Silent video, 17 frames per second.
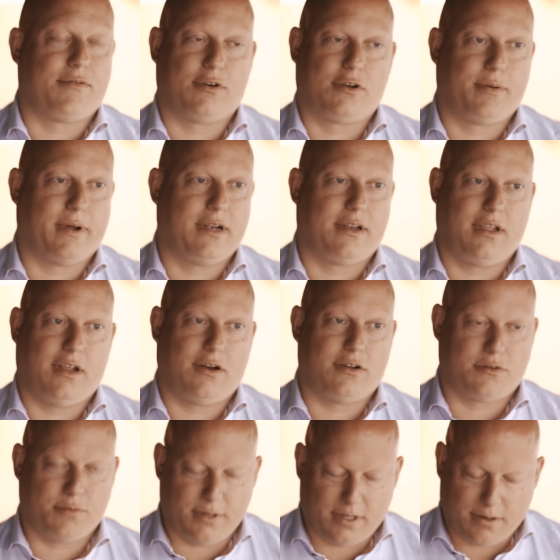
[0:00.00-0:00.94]
for 20
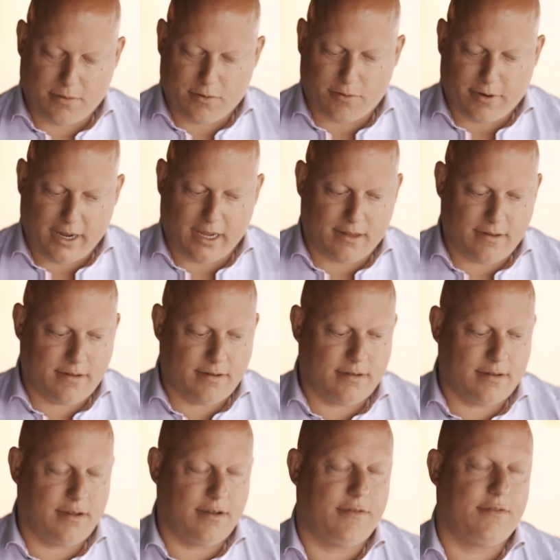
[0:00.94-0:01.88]
years with a
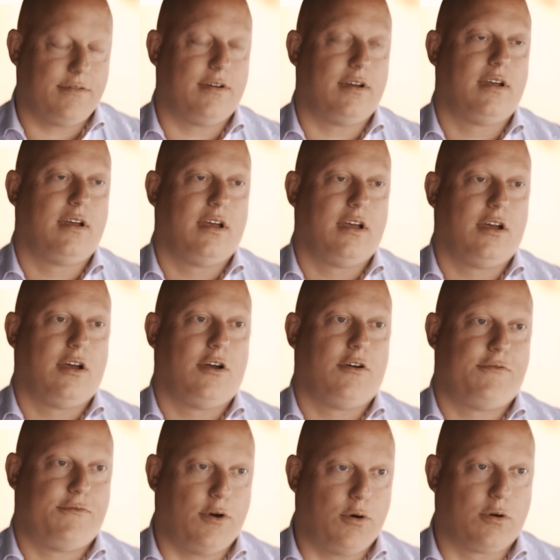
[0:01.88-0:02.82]
great
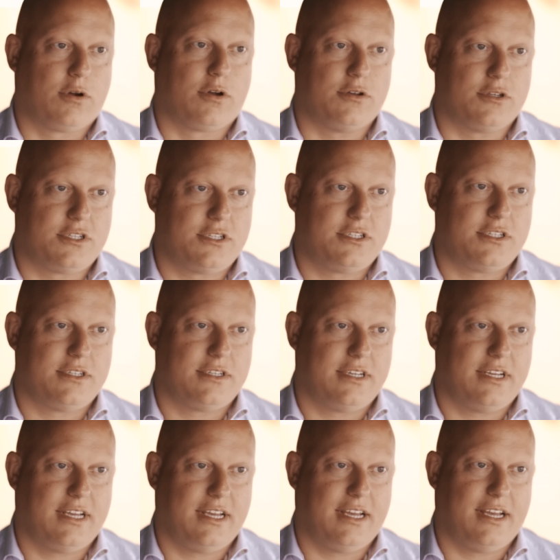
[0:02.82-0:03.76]
focus
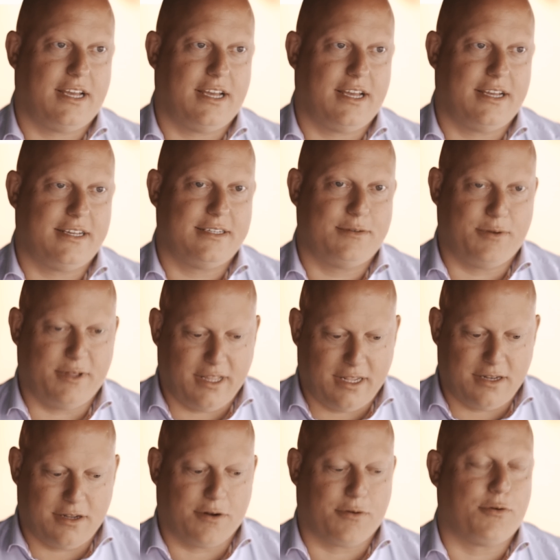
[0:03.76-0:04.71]

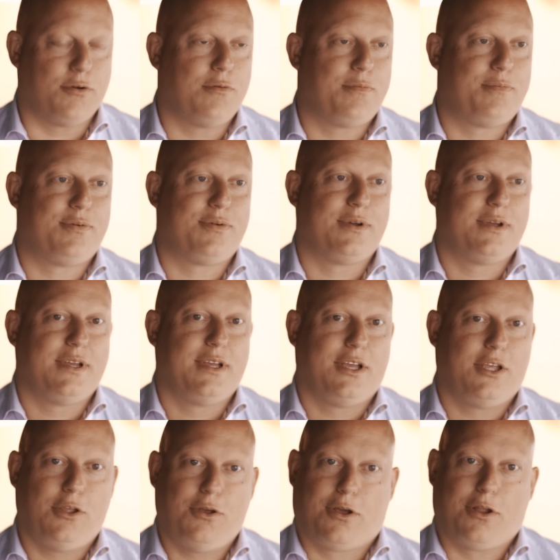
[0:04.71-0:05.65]
within the group,
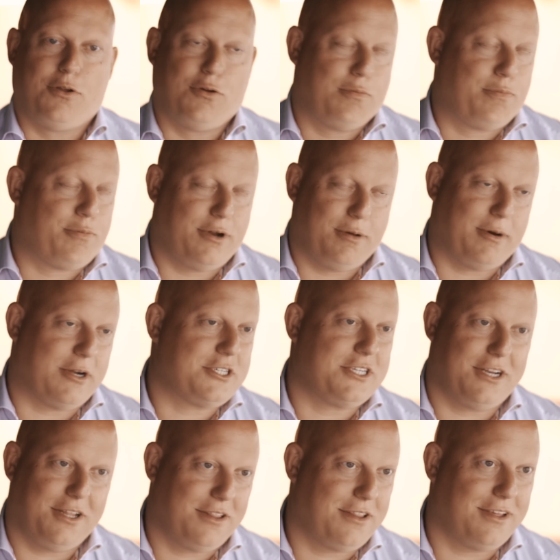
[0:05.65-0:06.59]
you can do pretty much
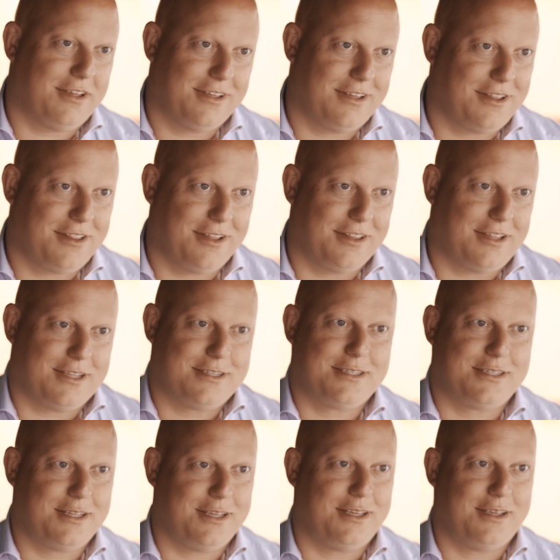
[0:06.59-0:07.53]
anything. I think
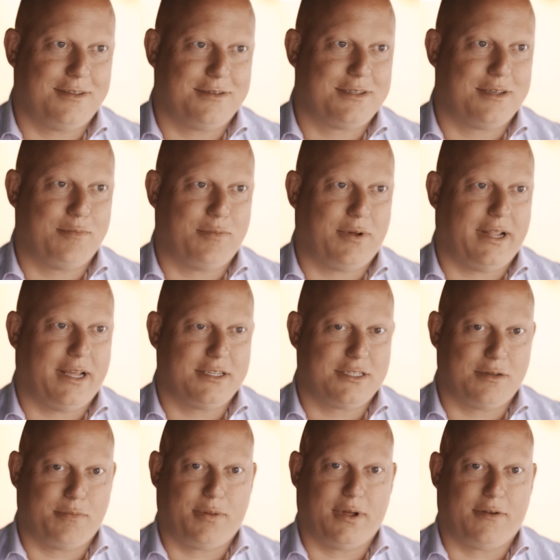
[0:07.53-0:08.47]
that's the simple
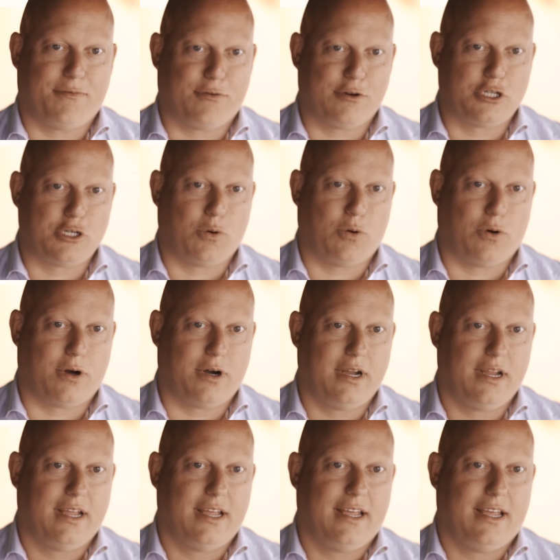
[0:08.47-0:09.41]
answer. But for sure,
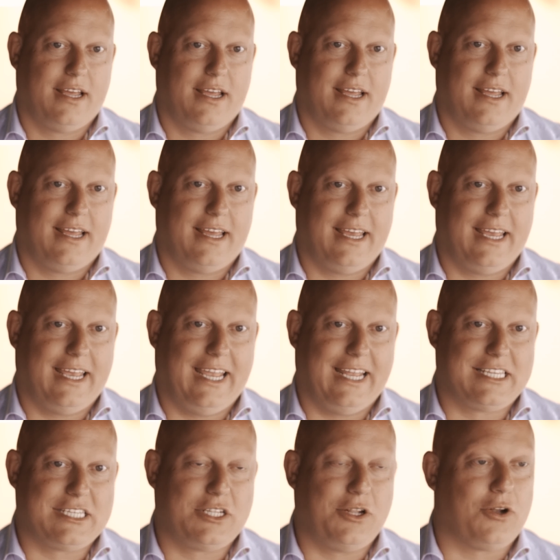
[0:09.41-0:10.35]

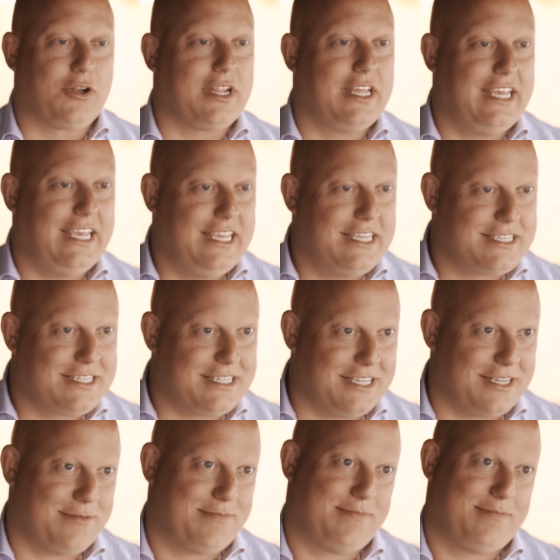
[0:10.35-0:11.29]
it's not
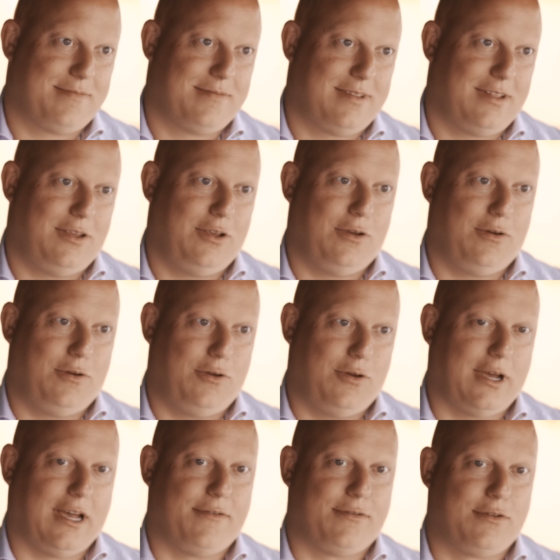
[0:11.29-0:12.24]
easy.
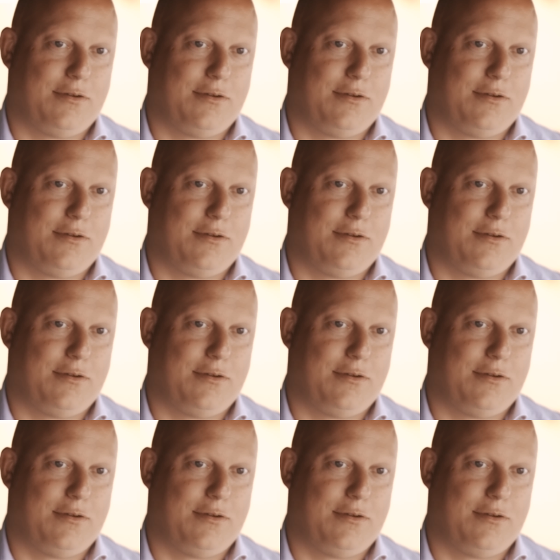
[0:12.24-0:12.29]
You have